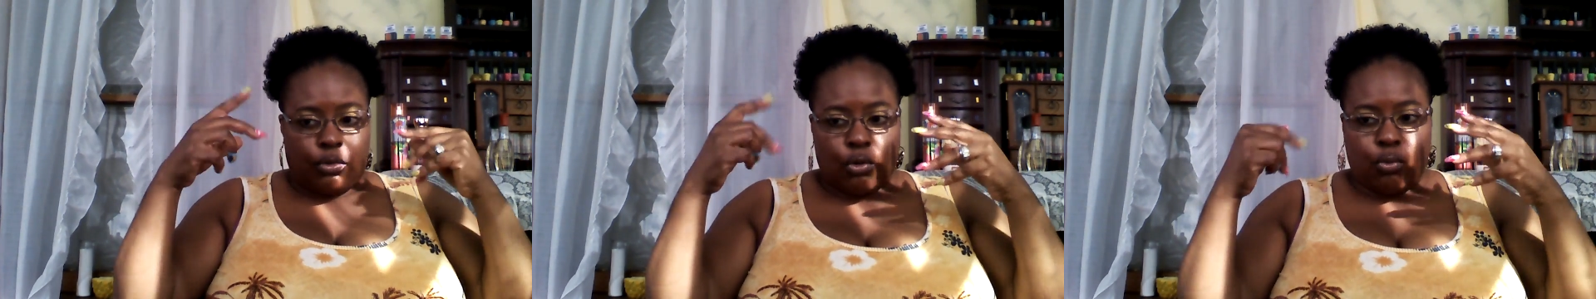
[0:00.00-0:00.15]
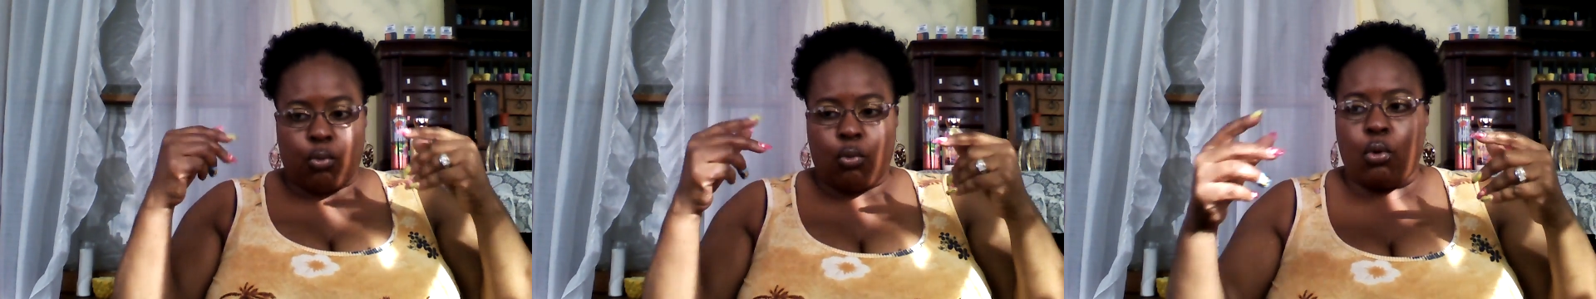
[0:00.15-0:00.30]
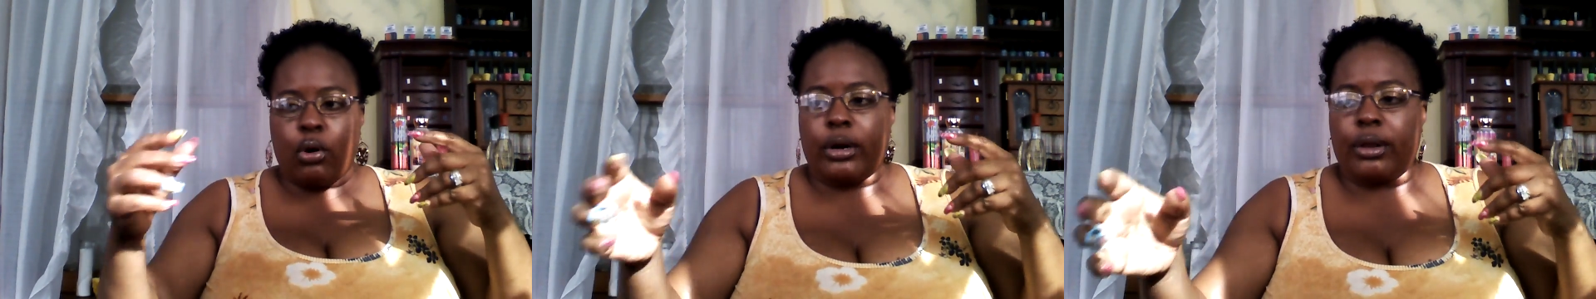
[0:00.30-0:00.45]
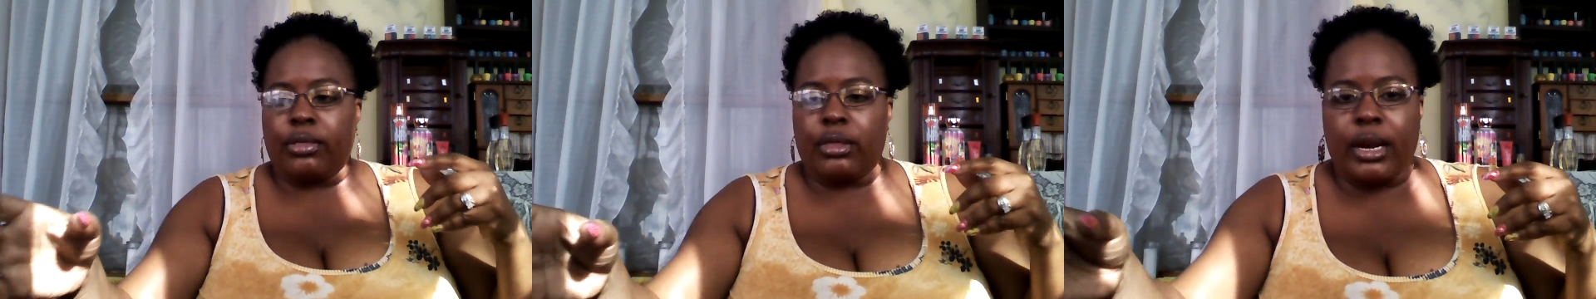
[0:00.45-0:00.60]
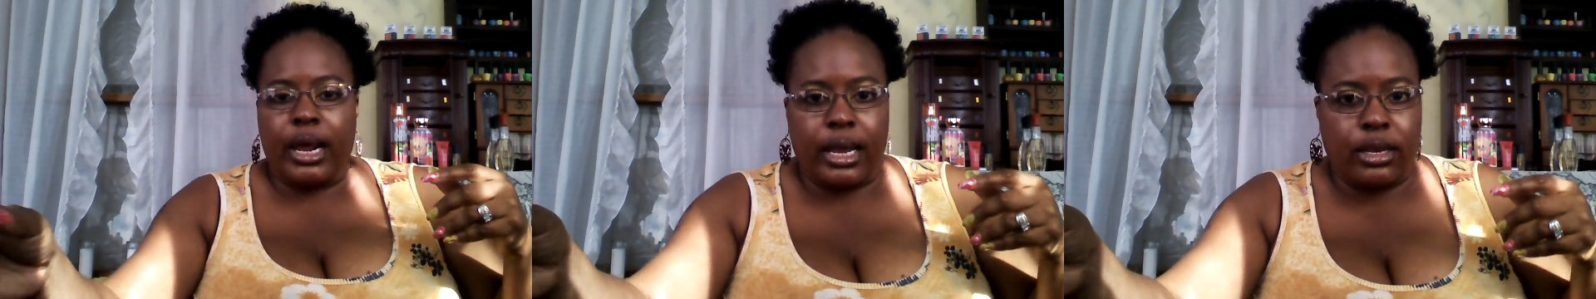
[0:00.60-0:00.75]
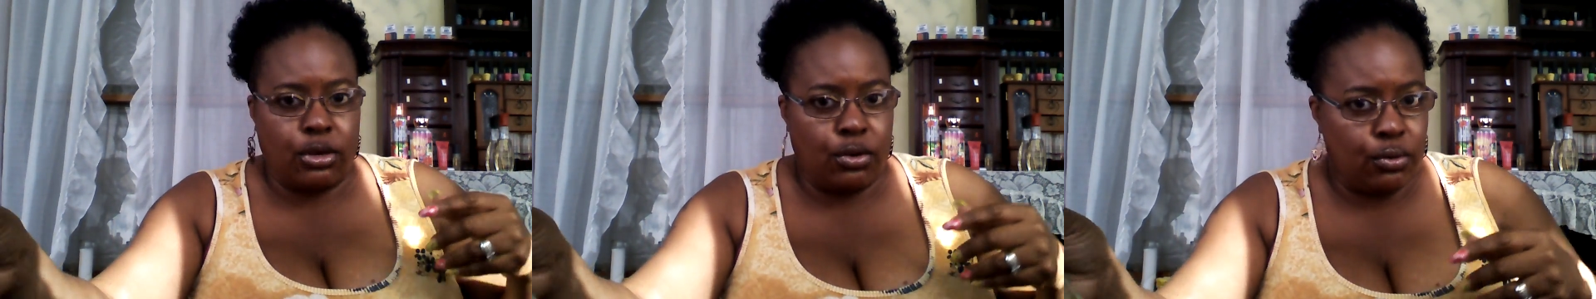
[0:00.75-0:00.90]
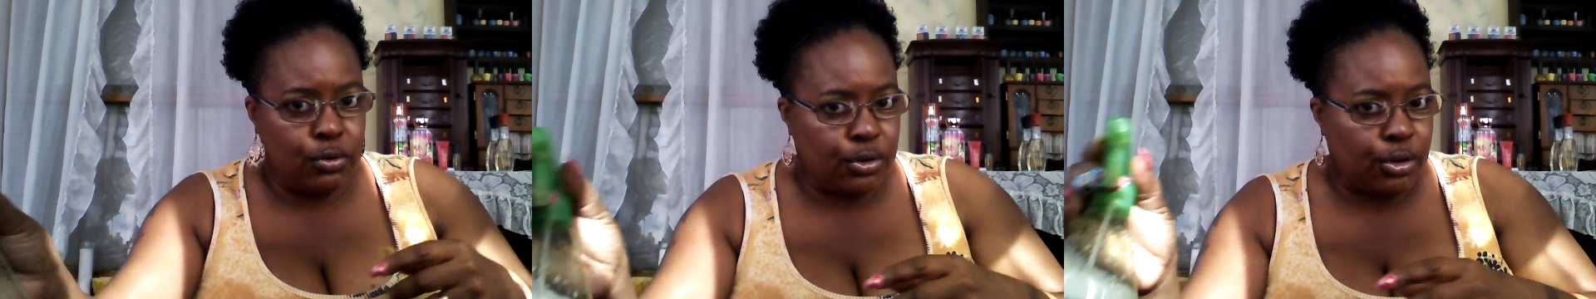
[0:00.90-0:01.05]
the water that
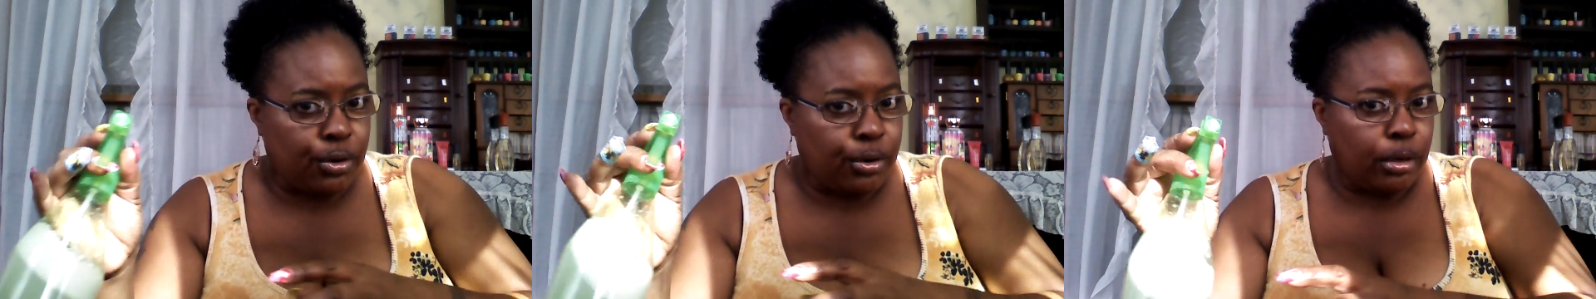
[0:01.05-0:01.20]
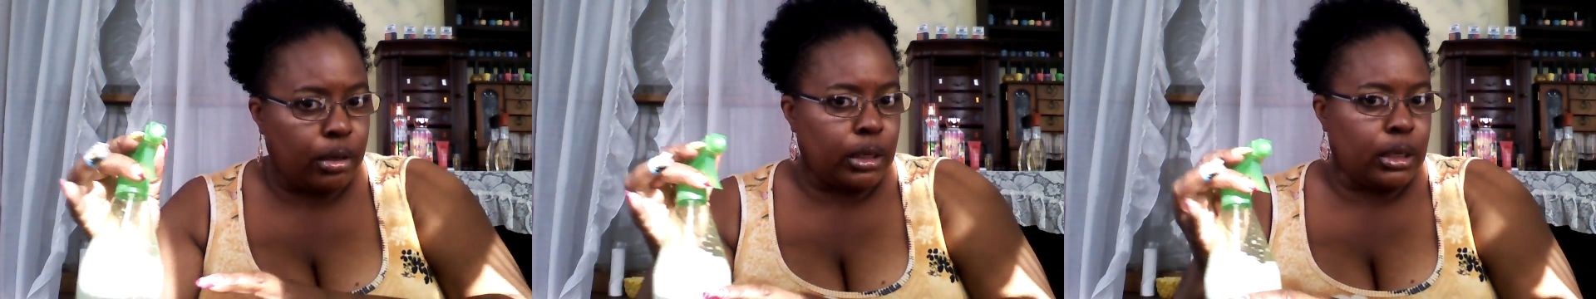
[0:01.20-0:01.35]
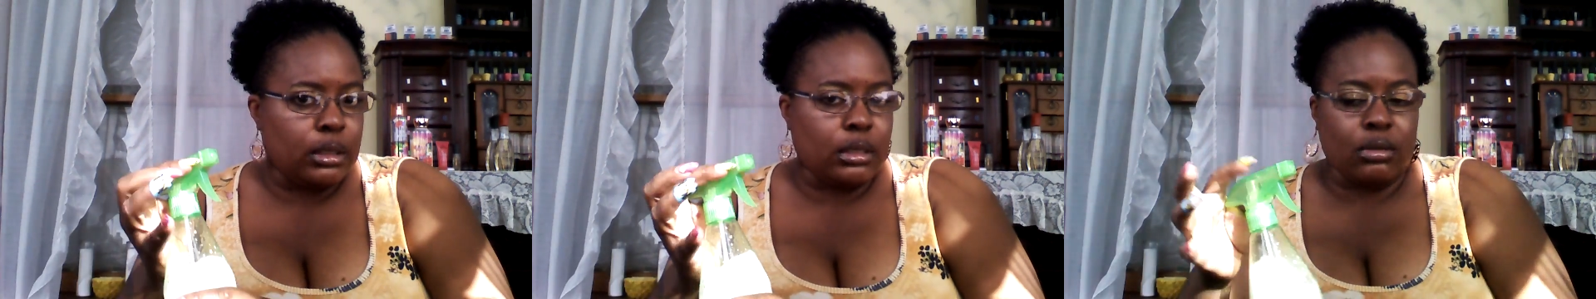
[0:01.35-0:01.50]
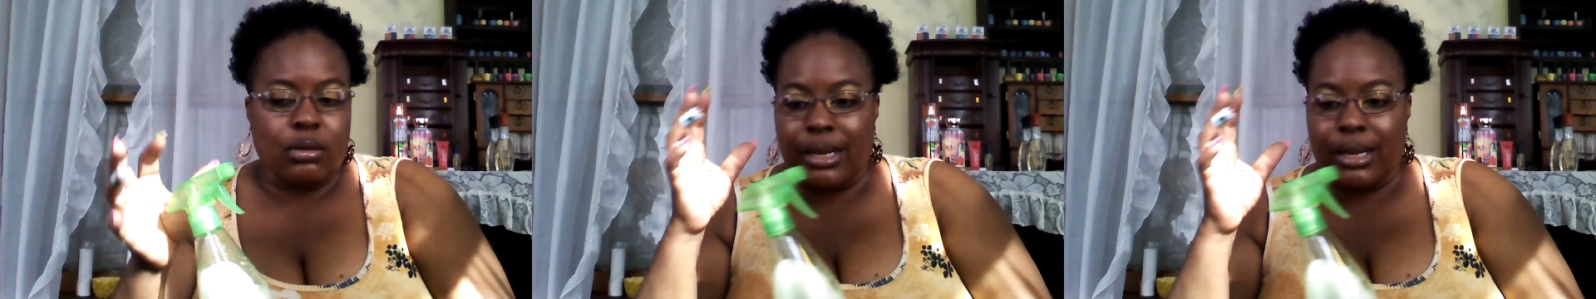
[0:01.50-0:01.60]
I used earlier.